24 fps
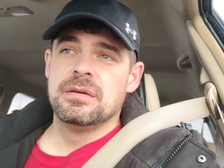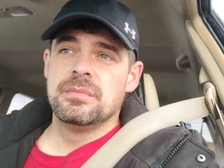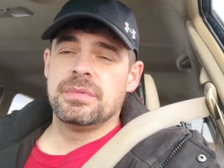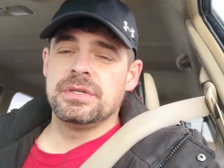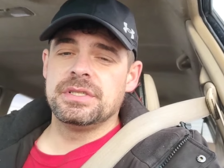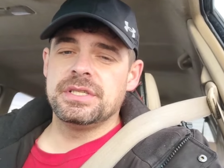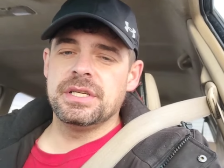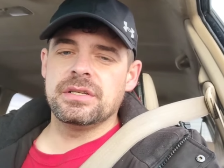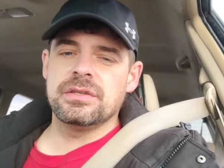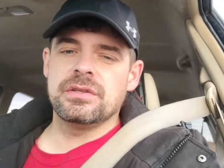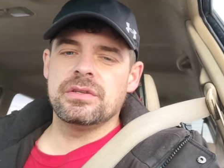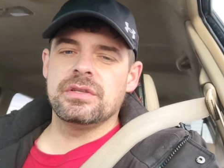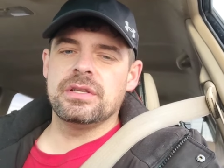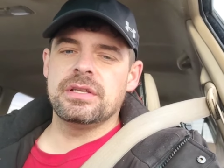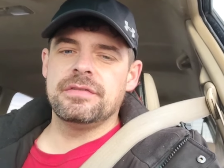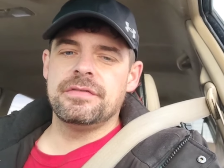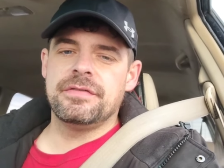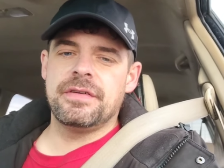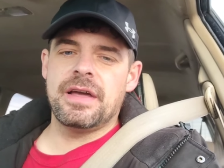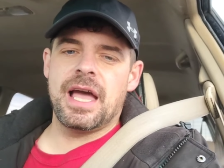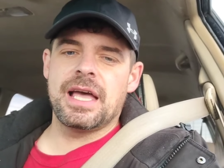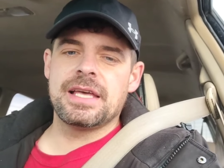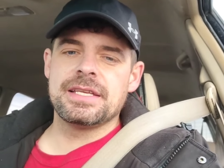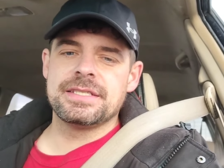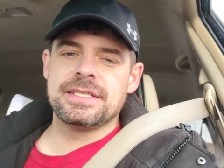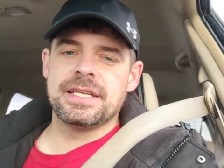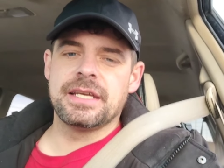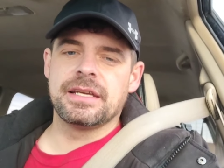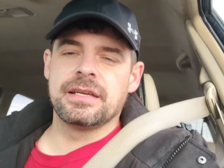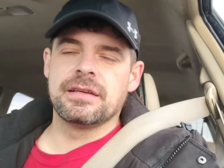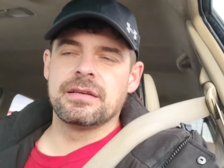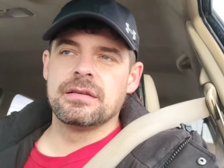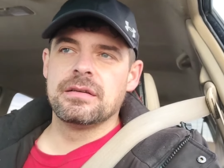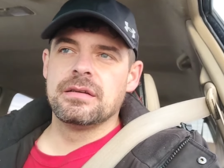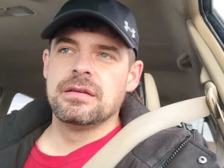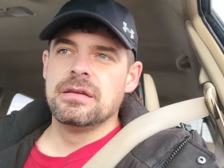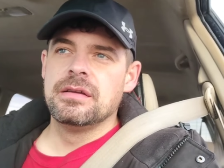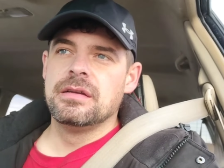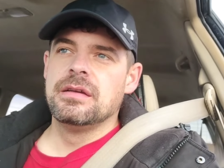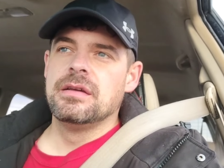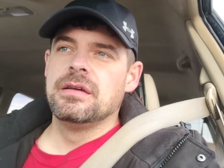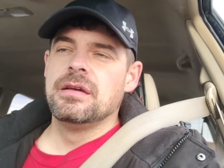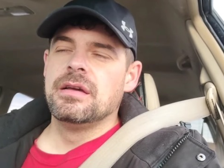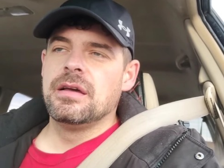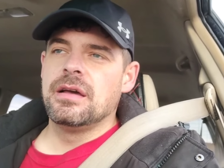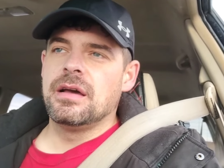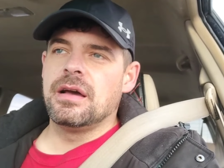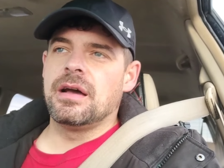Particularly fasting
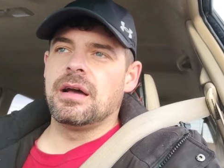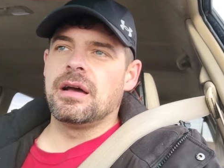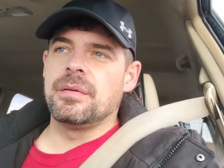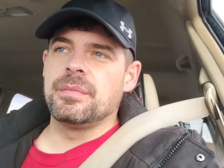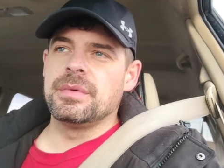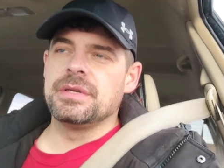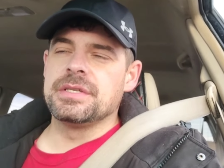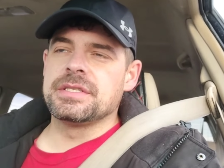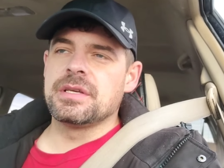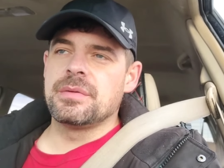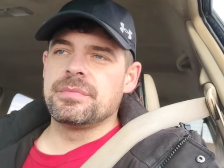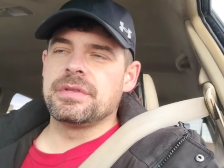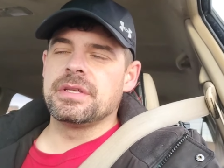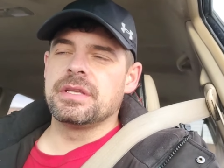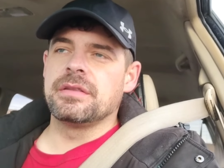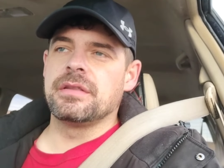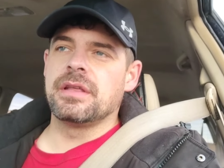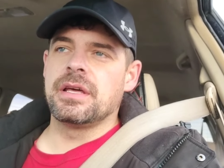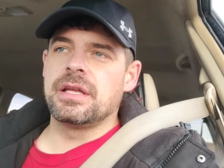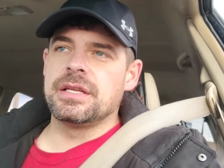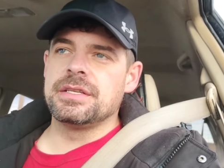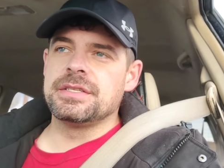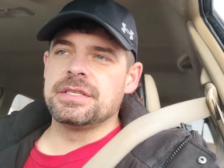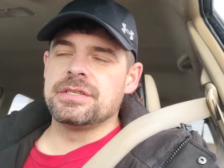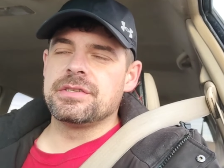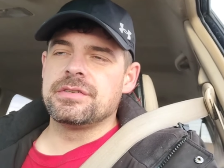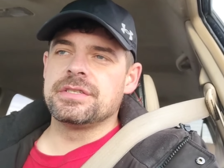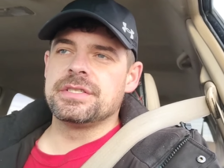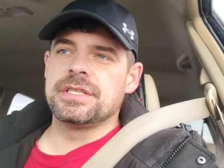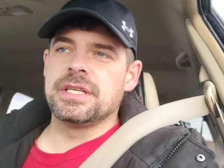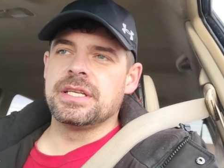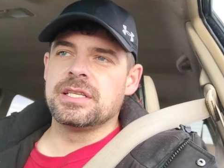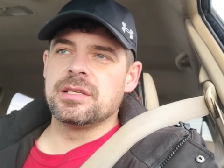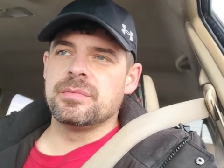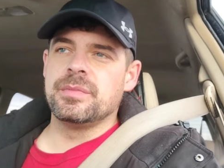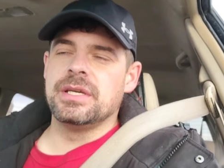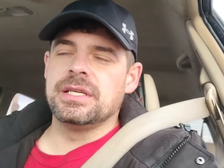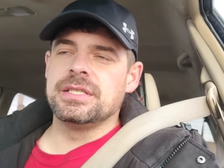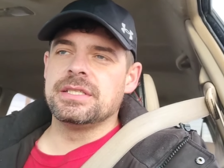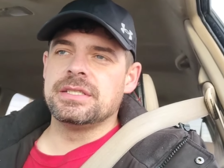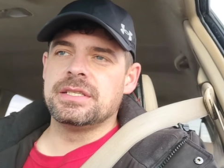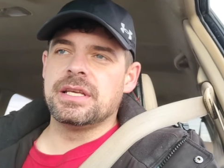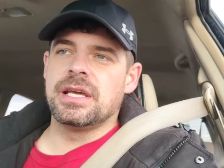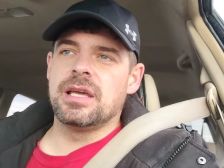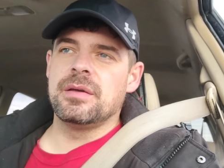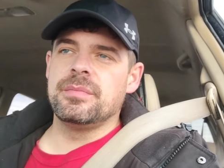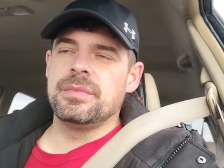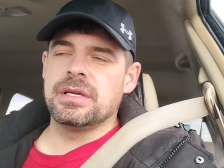is something that is interesting to me
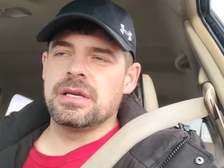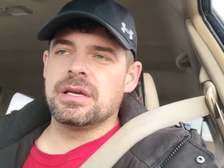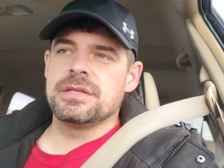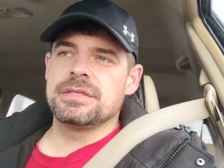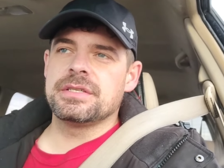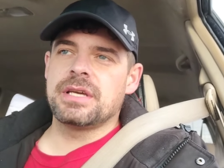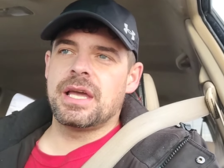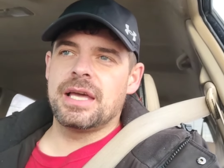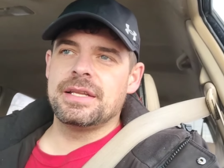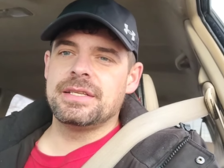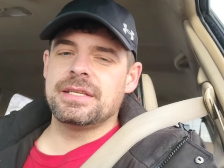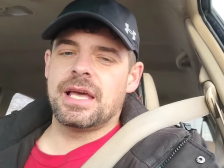today because I had